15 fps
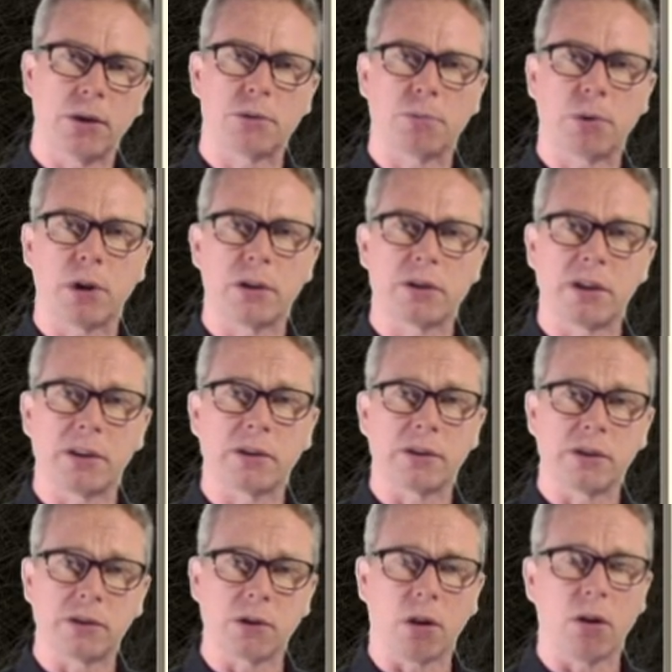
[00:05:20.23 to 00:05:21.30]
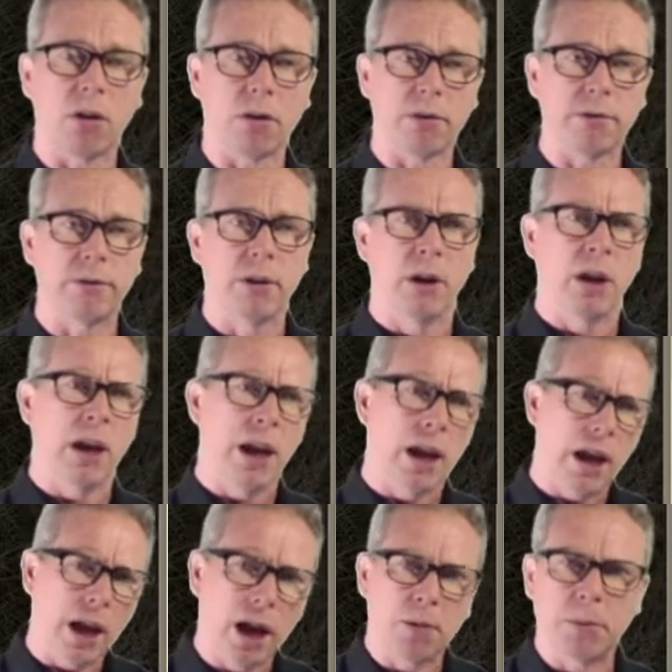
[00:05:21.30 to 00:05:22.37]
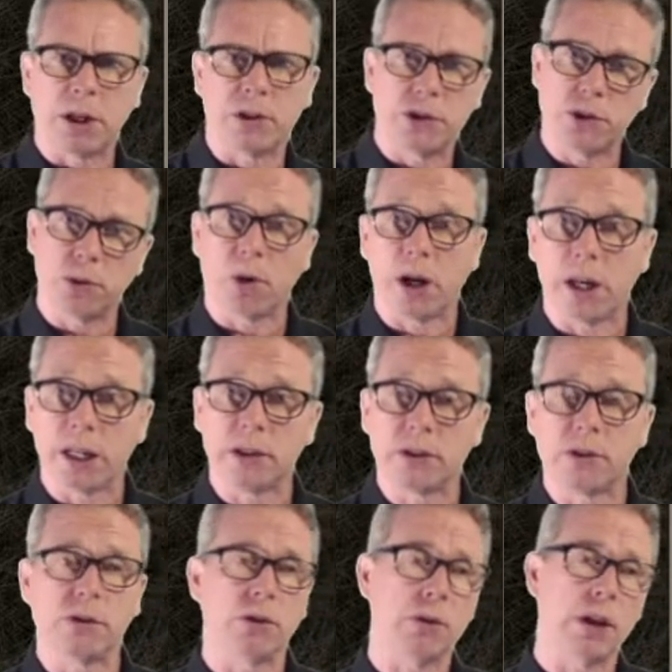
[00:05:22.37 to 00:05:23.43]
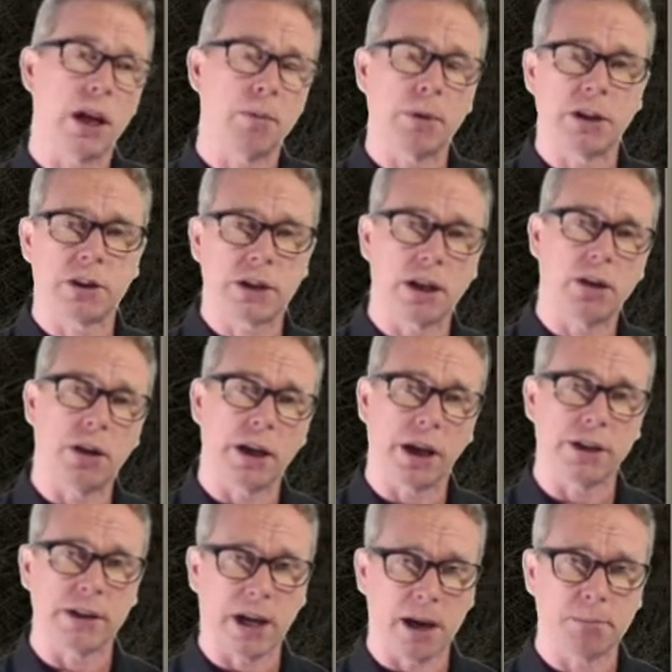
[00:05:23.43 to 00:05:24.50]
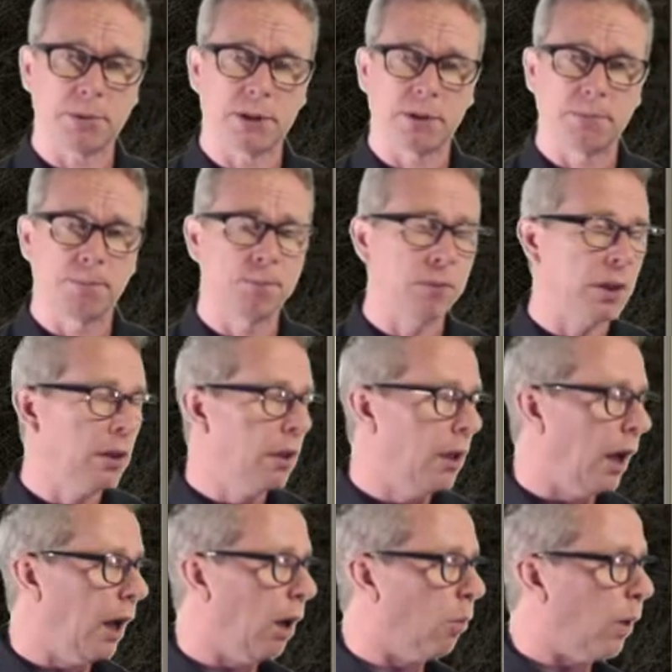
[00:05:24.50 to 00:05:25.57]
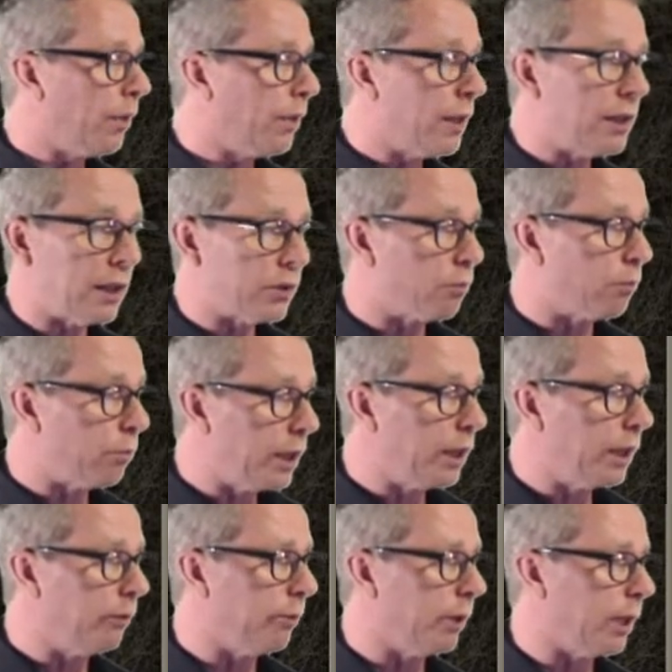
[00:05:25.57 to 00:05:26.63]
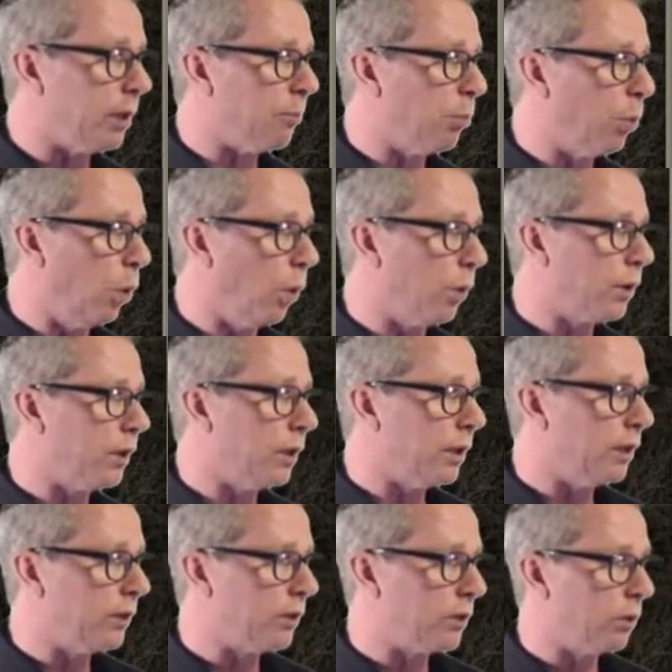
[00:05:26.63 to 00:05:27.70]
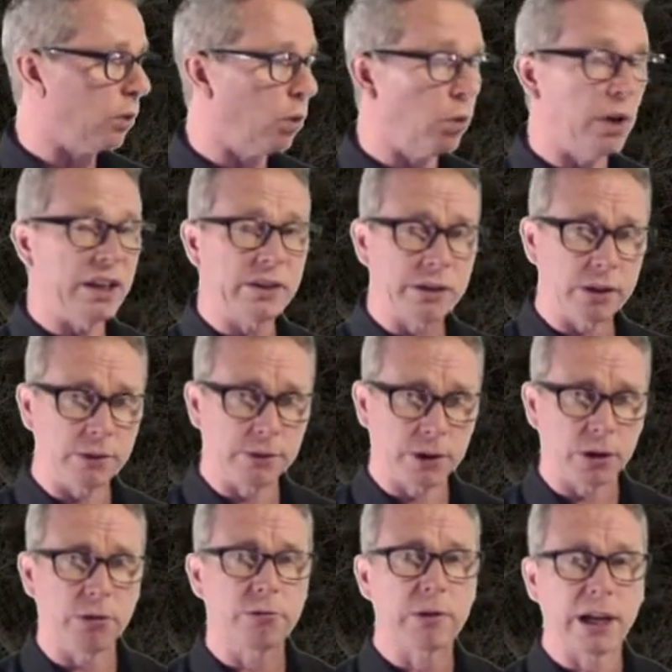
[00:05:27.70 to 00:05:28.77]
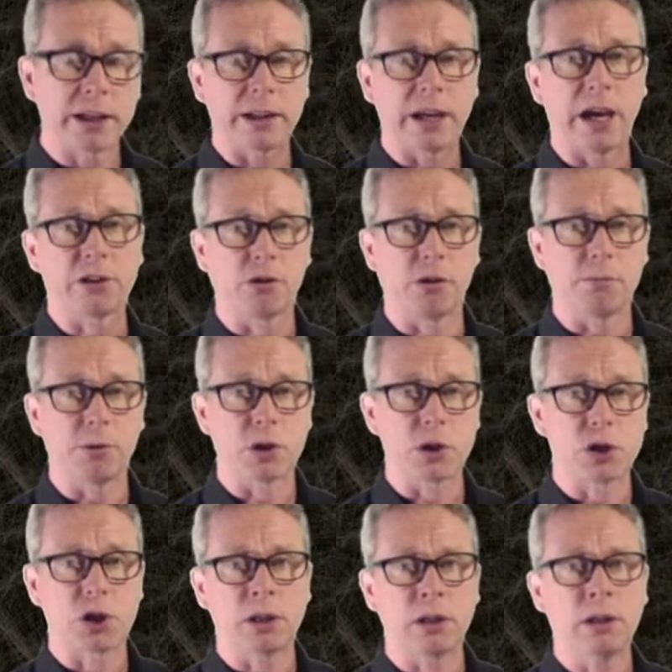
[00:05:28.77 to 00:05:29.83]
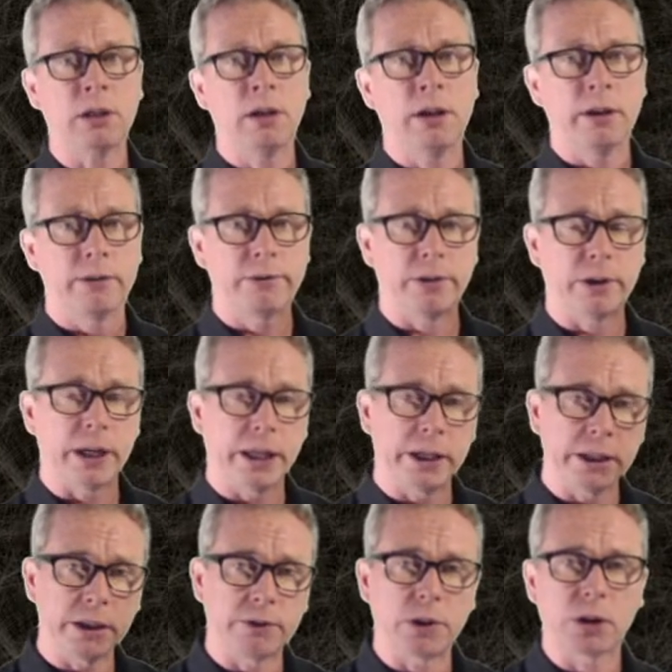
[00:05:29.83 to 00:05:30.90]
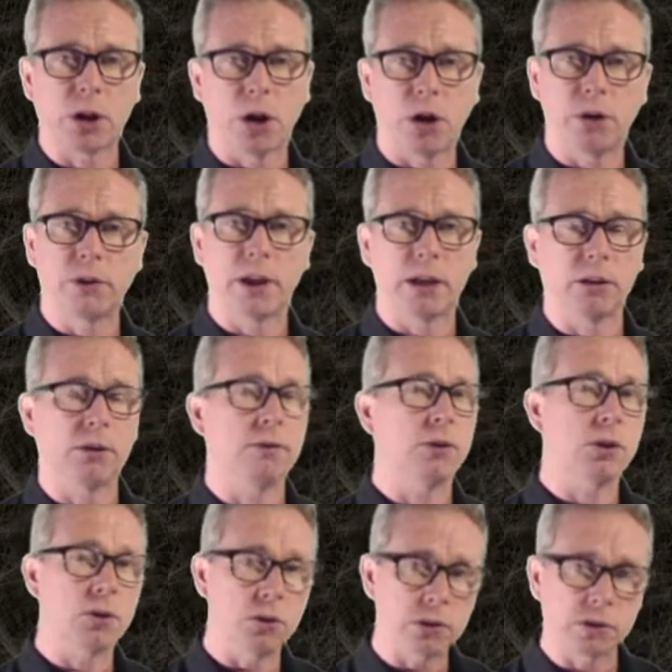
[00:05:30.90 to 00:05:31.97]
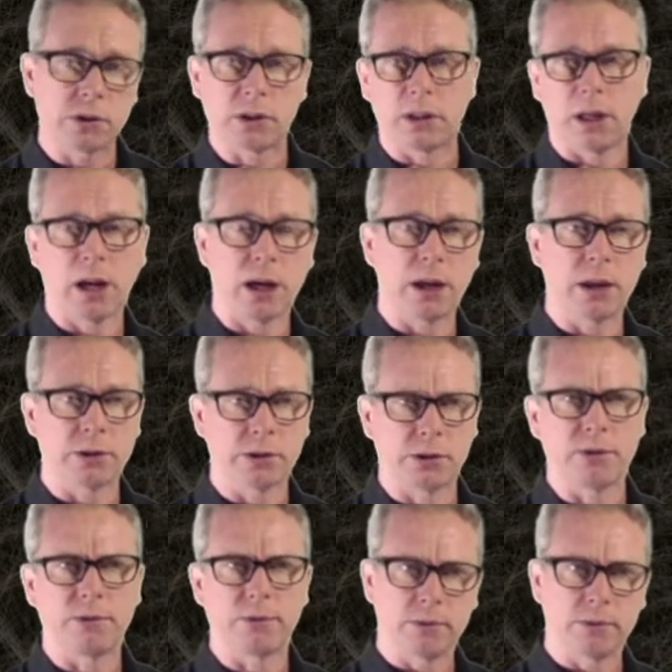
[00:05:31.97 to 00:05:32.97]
processes of how much do I need to do, how much can I adapt. One thing that's really, really important is to always give correct attribution for any of the code that you've used sort of